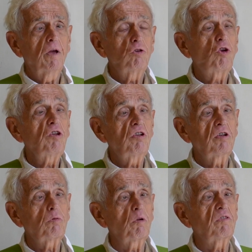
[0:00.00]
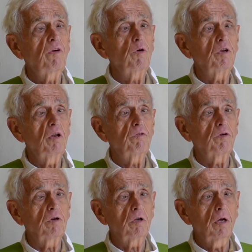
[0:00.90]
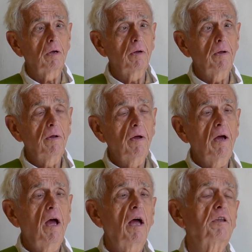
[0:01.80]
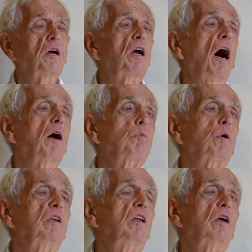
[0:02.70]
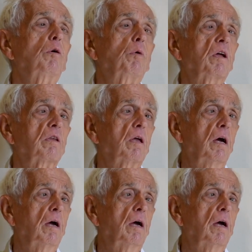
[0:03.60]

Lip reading: Jesus was very different. And the God we deal with,